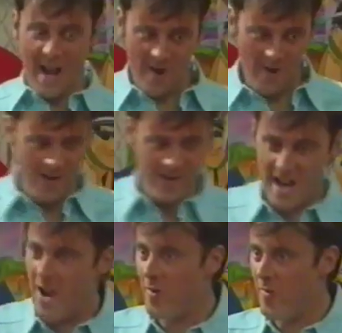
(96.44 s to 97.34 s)
No,
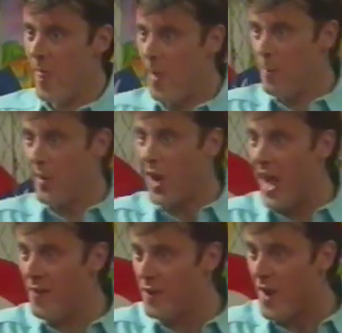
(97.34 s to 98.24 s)
no. But
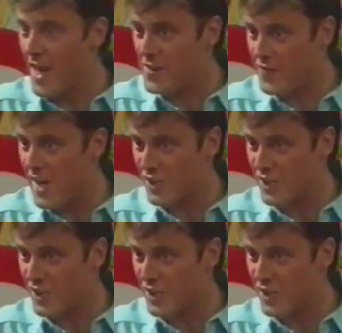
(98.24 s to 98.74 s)
I have arranged